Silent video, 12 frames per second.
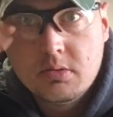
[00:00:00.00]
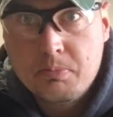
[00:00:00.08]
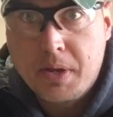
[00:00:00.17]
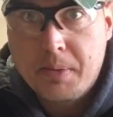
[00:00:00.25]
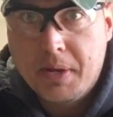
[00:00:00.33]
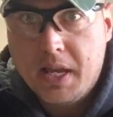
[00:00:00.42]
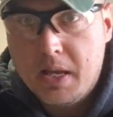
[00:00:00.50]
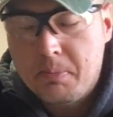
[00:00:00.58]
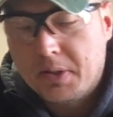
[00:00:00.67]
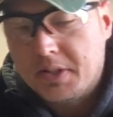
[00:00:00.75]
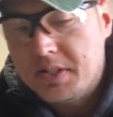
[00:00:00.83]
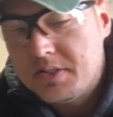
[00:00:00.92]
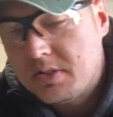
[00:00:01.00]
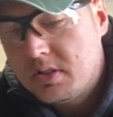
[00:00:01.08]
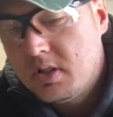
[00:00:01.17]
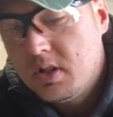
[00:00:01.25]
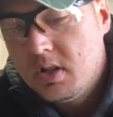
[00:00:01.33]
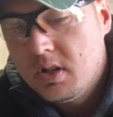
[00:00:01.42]
PPE, police.
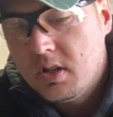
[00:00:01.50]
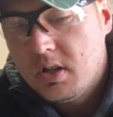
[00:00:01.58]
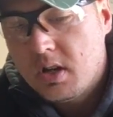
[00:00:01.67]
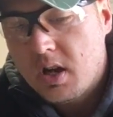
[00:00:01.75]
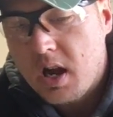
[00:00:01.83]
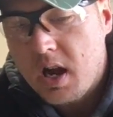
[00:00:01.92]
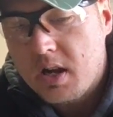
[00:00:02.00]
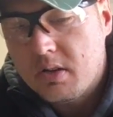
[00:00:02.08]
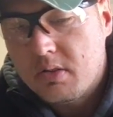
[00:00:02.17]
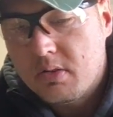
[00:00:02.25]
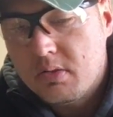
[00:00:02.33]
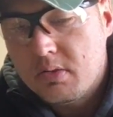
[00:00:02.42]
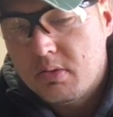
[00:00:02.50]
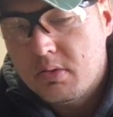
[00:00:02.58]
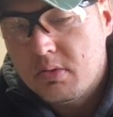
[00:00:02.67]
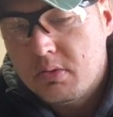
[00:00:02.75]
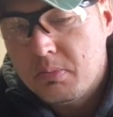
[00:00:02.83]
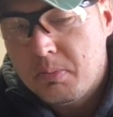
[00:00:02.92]
All right,
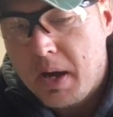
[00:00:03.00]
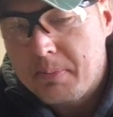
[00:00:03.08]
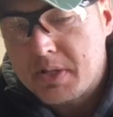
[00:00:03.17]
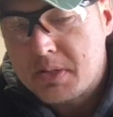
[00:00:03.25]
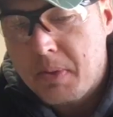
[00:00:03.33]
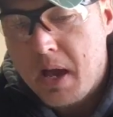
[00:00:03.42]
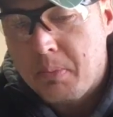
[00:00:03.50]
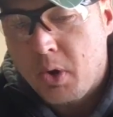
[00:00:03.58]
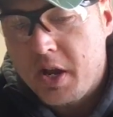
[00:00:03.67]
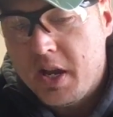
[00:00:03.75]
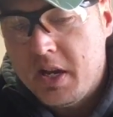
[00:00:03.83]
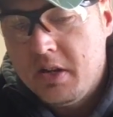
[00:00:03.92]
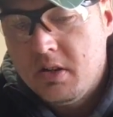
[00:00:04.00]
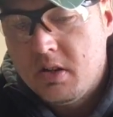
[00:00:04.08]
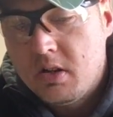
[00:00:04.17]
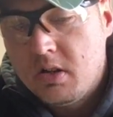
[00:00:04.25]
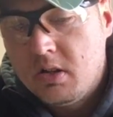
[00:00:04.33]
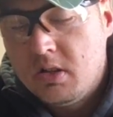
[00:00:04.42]
pop this bad boy in.
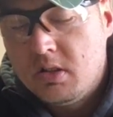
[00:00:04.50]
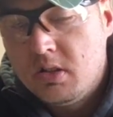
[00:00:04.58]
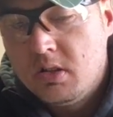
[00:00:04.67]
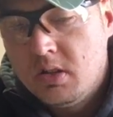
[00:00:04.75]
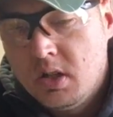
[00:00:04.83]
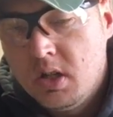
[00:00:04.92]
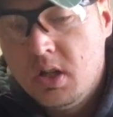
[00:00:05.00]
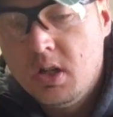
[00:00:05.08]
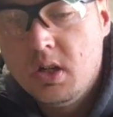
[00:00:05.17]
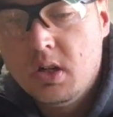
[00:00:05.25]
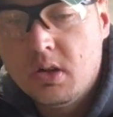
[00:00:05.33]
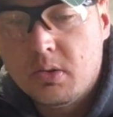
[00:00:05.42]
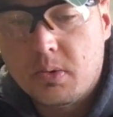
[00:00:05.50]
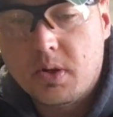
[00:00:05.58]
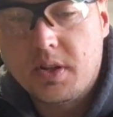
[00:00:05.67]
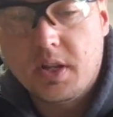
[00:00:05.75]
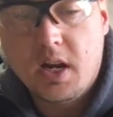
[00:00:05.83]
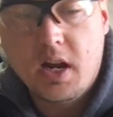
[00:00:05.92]

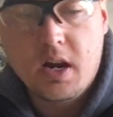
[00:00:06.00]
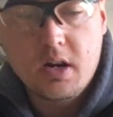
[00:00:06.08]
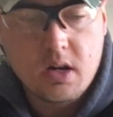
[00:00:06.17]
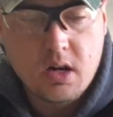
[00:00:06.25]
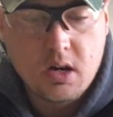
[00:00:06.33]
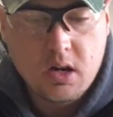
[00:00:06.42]
One there.